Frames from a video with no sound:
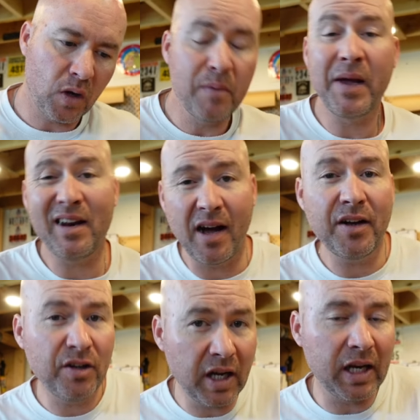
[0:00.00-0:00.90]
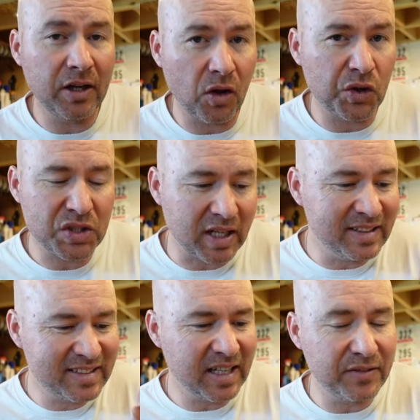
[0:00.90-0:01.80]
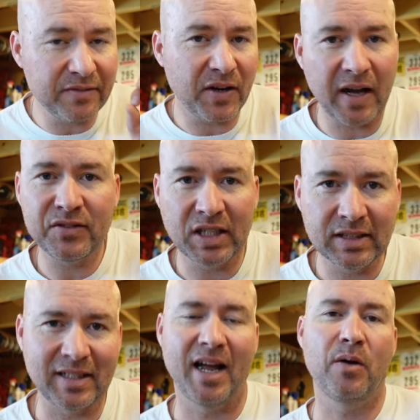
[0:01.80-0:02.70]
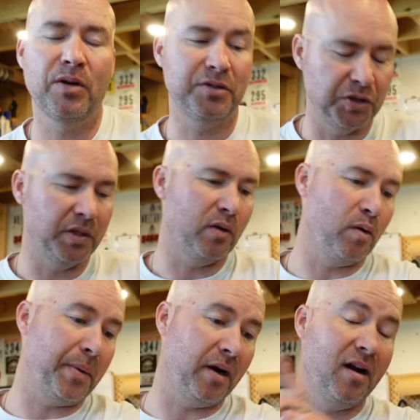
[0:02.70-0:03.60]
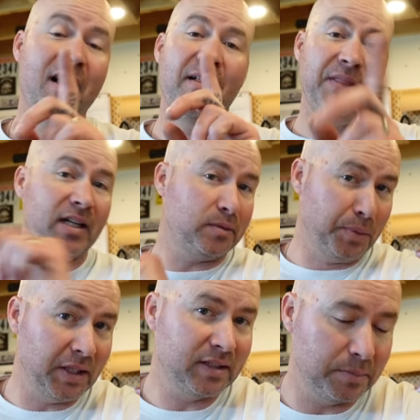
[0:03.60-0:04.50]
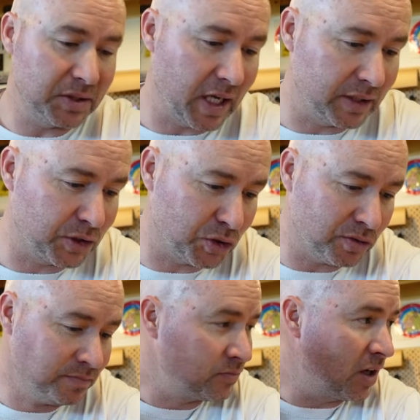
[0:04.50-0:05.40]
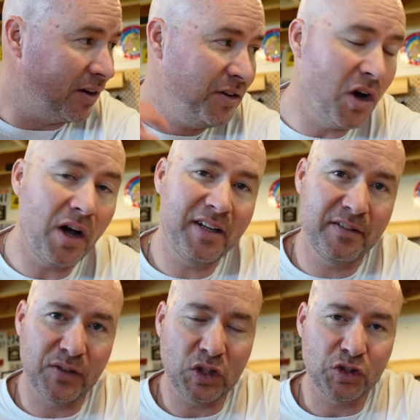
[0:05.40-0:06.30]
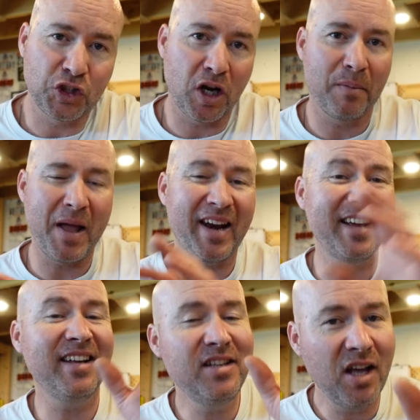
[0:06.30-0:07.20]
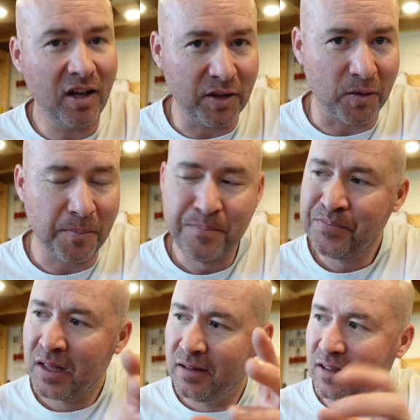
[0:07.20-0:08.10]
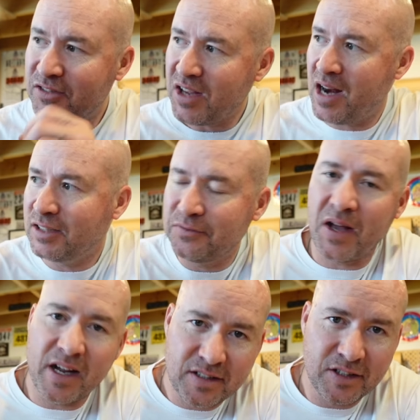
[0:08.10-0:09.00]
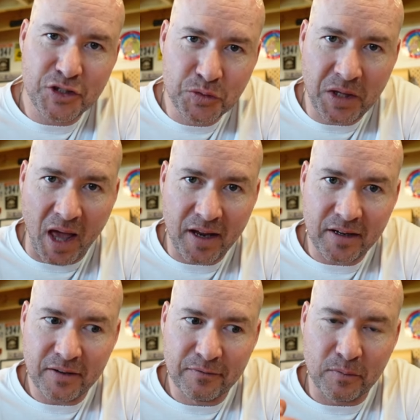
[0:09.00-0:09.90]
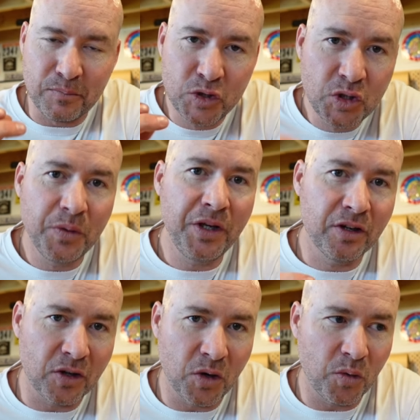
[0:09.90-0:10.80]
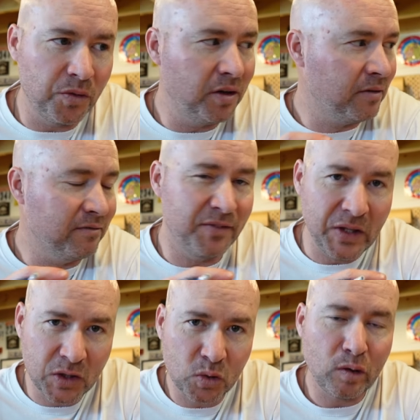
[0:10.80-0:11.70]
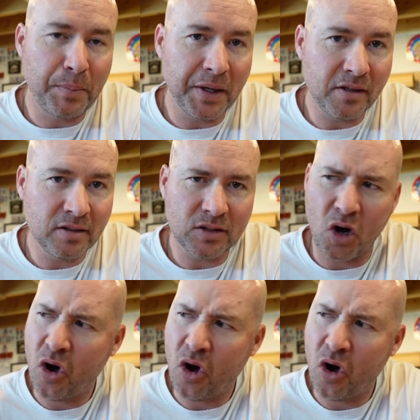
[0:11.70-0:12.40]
I made $180.75 an hour doing that repair. That's pretty substantial, not a difficult job, and I can tell you, the satisfaction that you get from doing your own vehicle repairs,